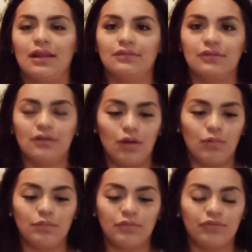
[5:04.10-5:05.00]
and I did
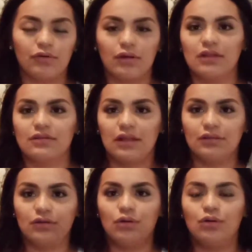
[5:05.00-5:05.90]
have one before. It's
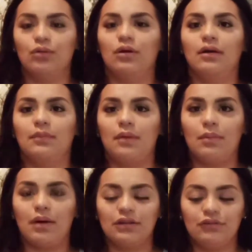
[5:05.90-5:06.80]
like the whole
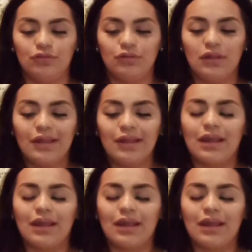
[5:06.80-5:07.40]
bodysuit,